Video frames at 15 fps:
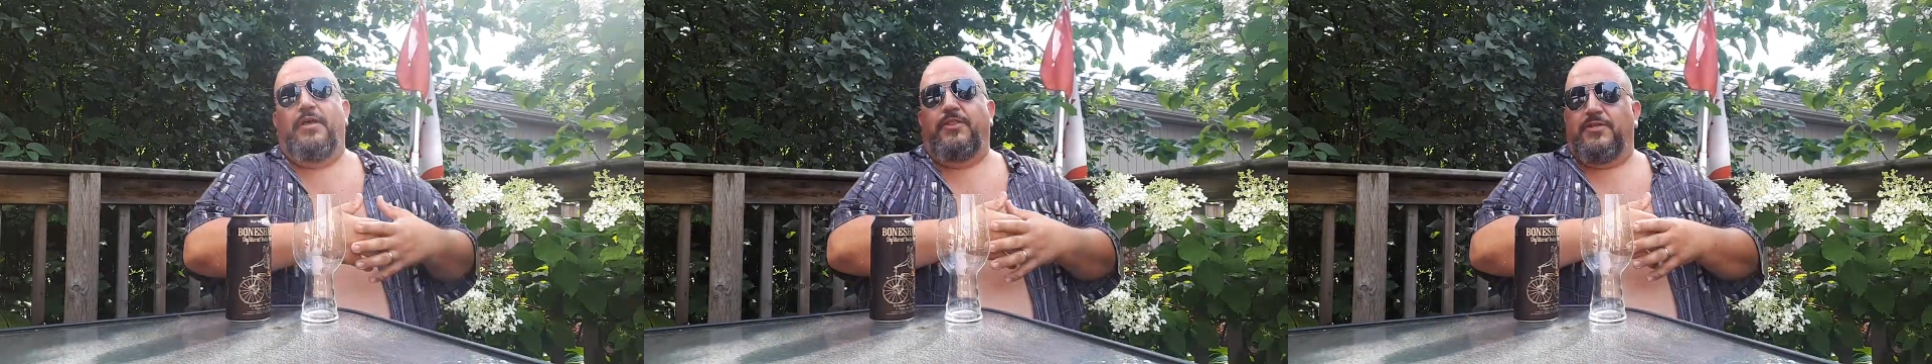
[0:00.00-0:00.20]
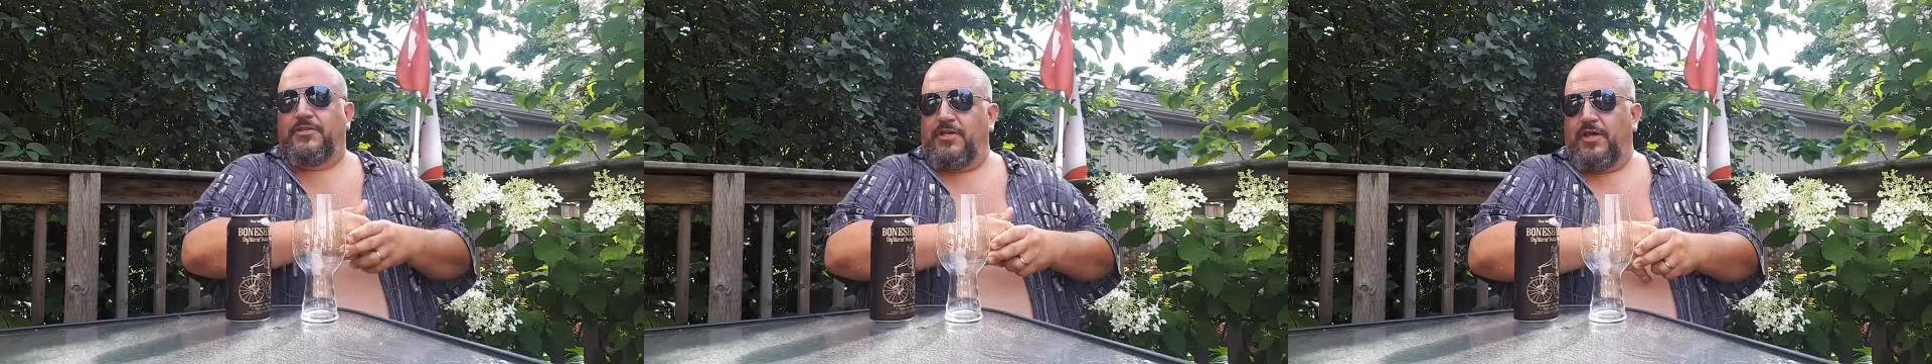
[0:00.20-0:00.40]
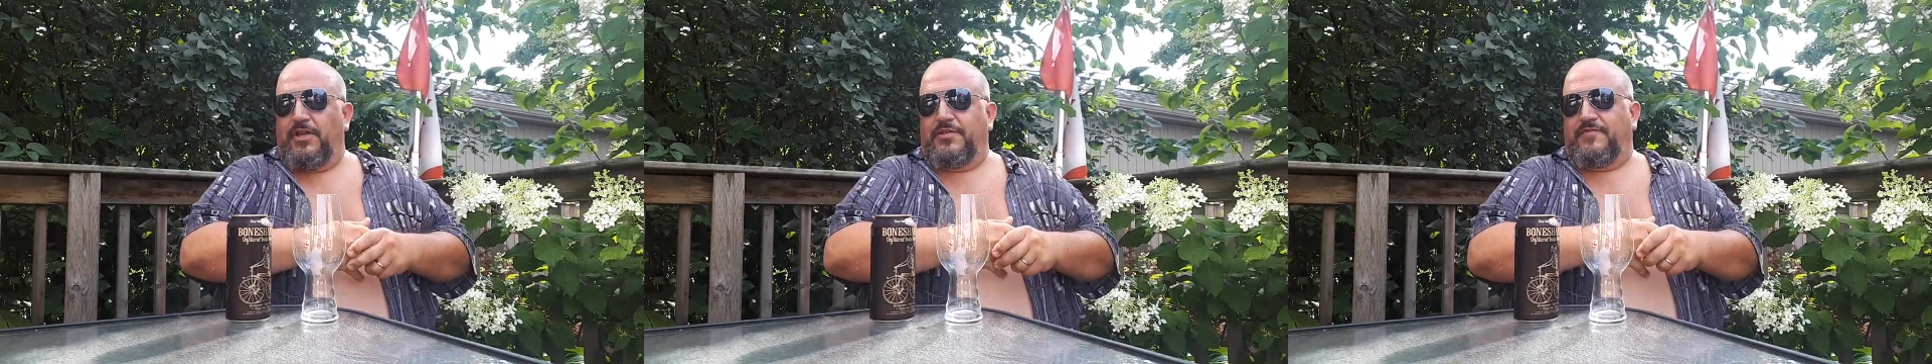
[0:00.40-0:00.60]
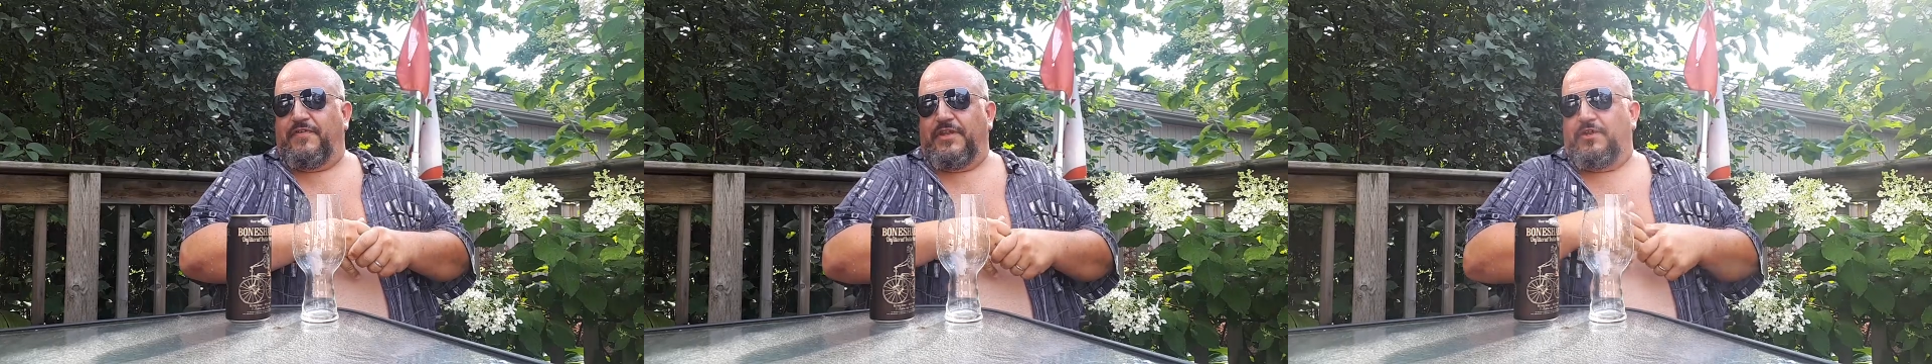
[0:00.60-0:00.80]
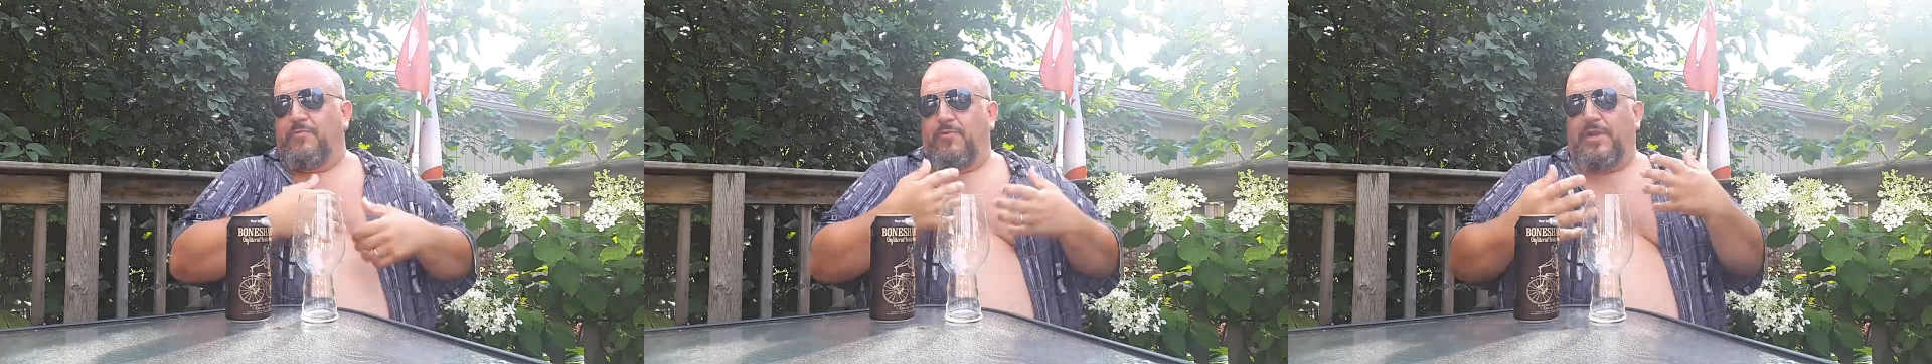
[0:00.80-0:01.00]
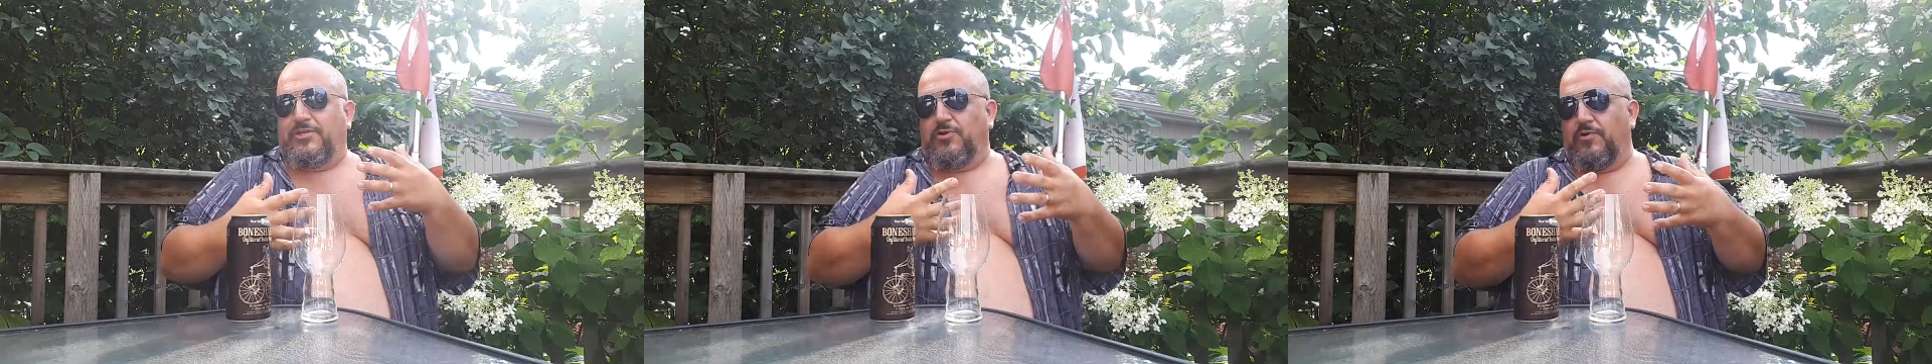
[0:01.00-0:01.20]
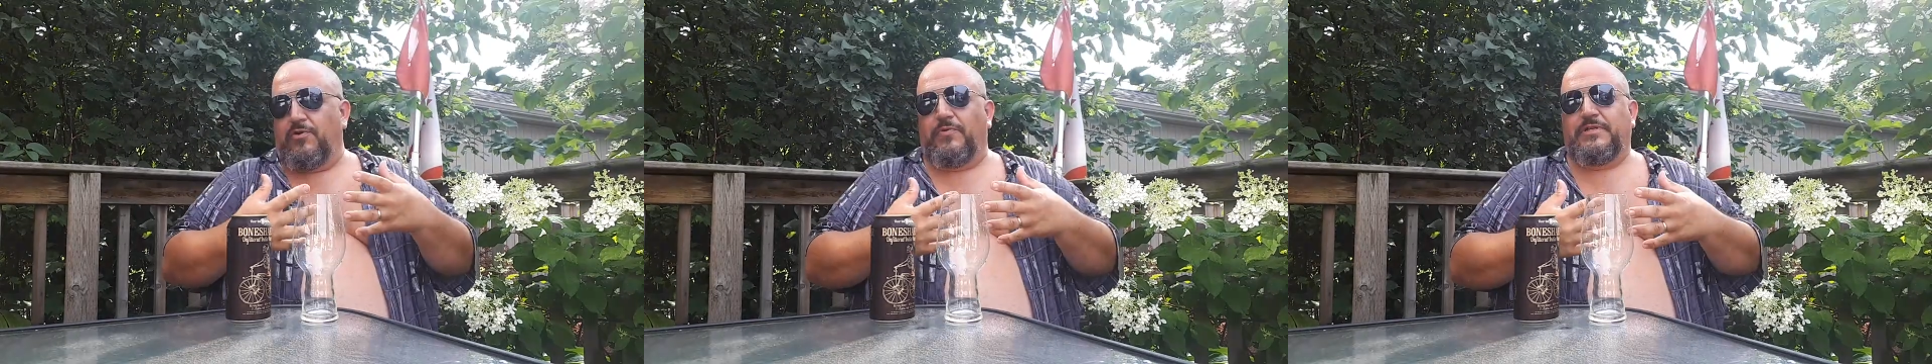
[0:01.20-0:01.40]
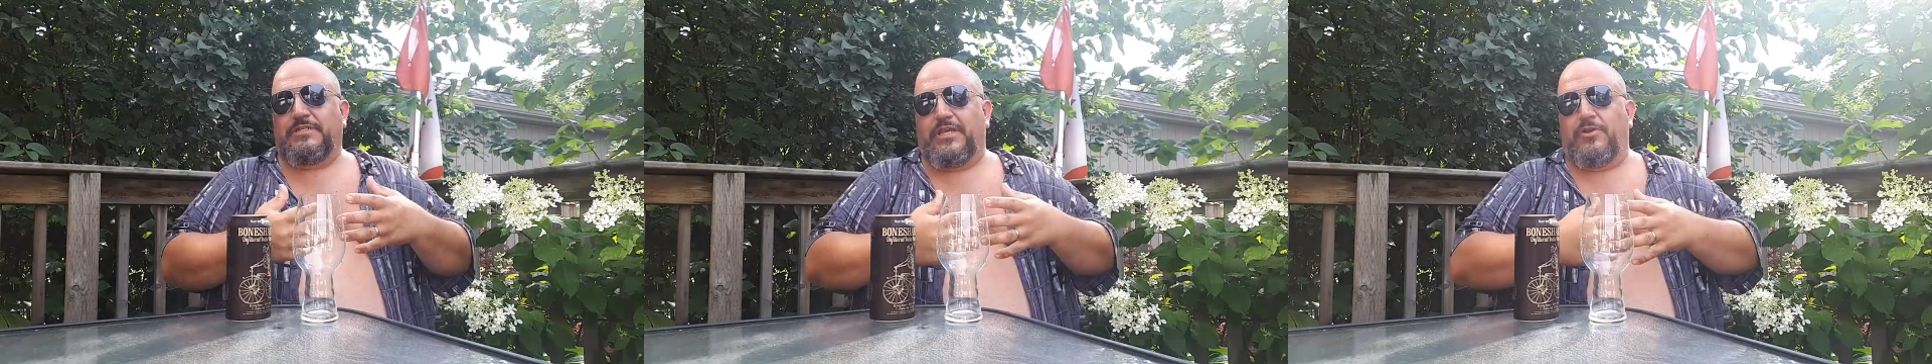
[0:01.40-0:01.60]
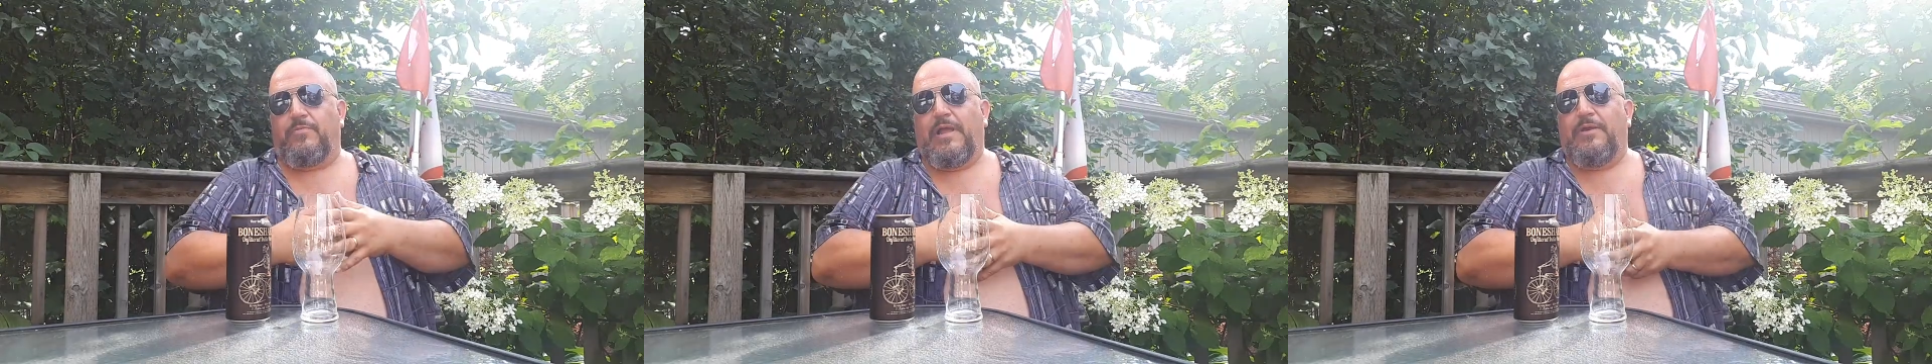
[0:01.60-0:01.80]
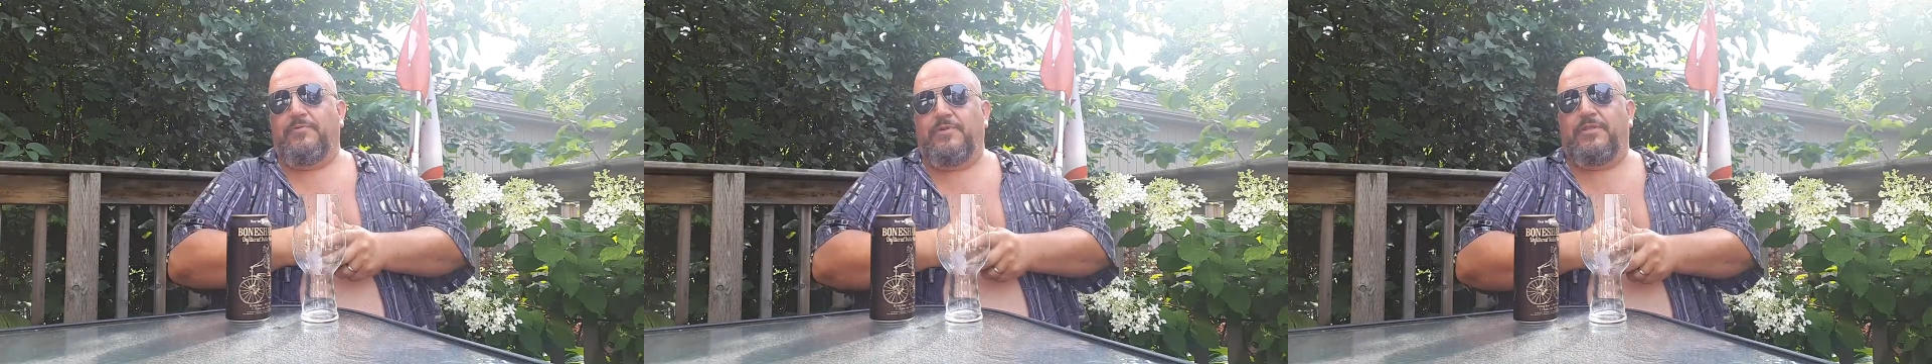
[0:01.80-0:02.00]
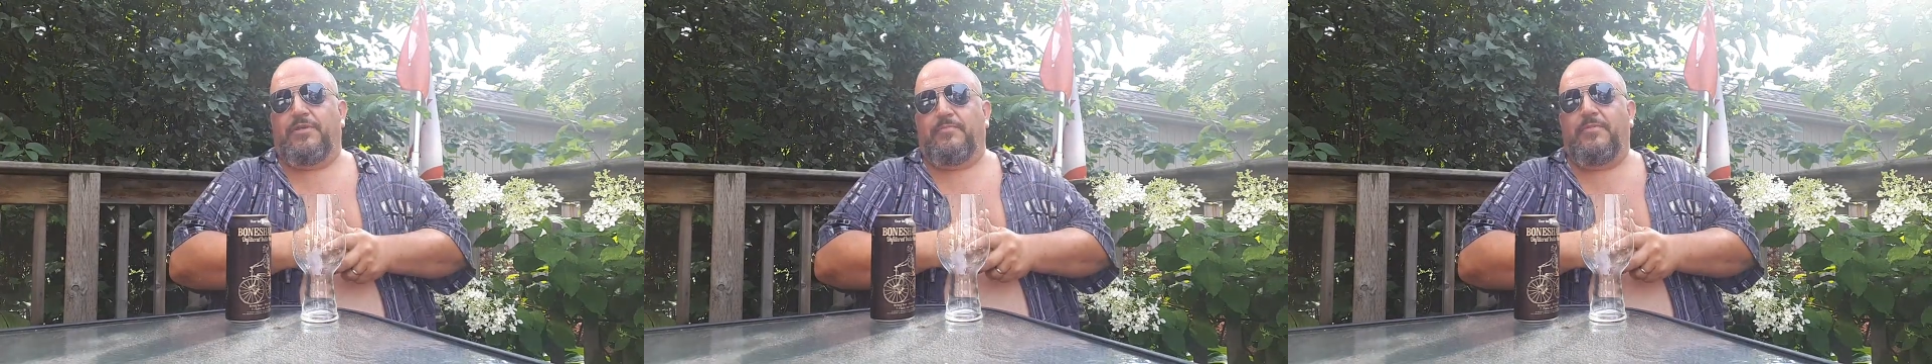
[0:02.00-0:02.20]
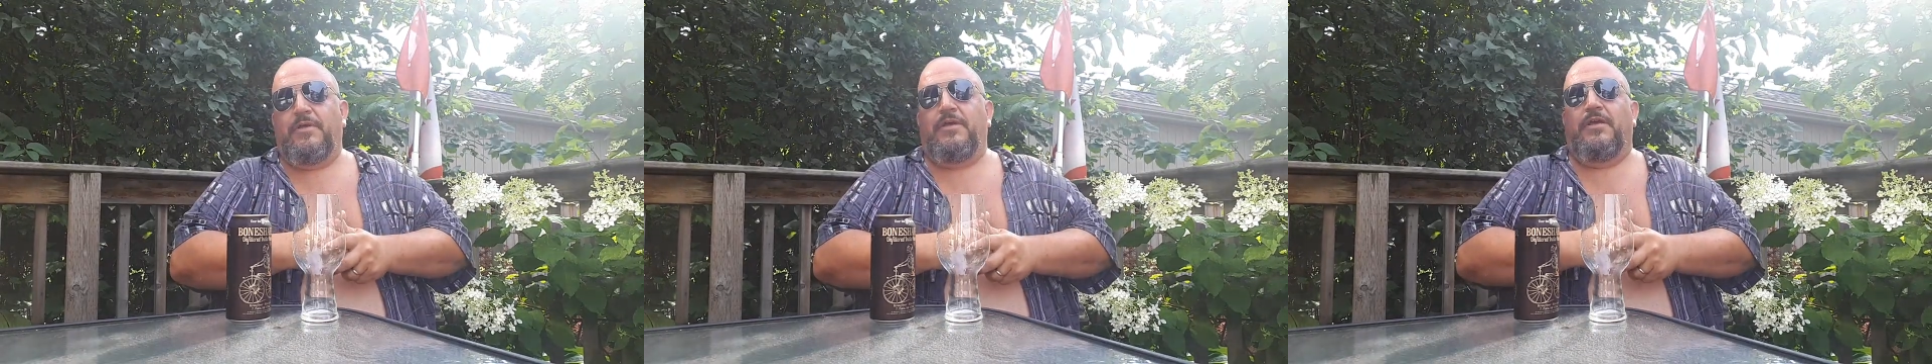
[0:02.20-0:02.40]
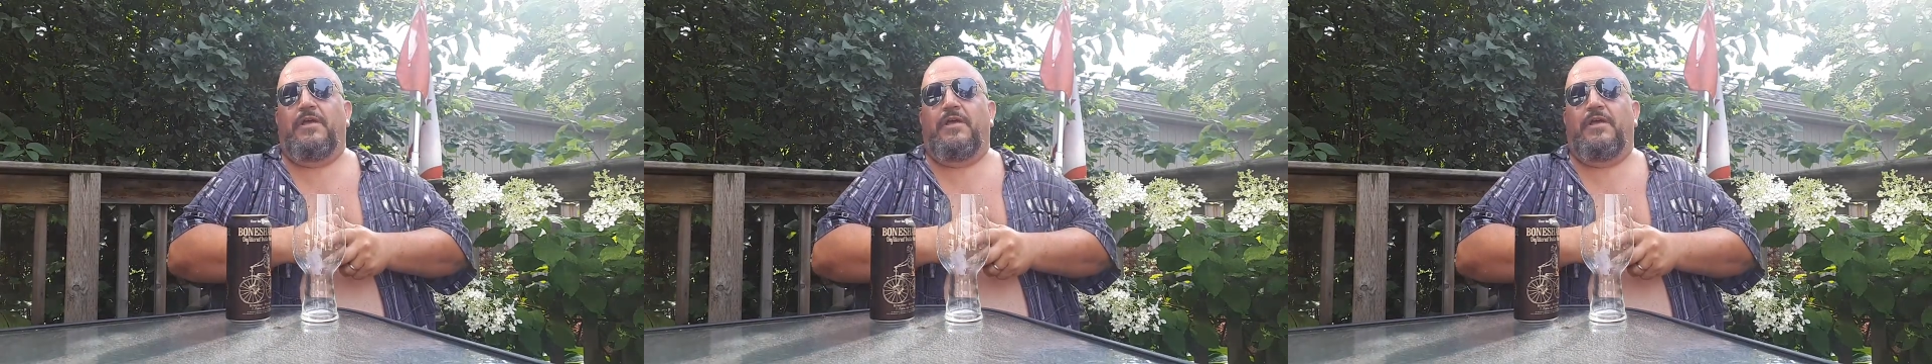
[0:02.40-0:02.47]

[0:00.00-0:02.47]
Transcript: the Sawdust video where I don't always get around to them.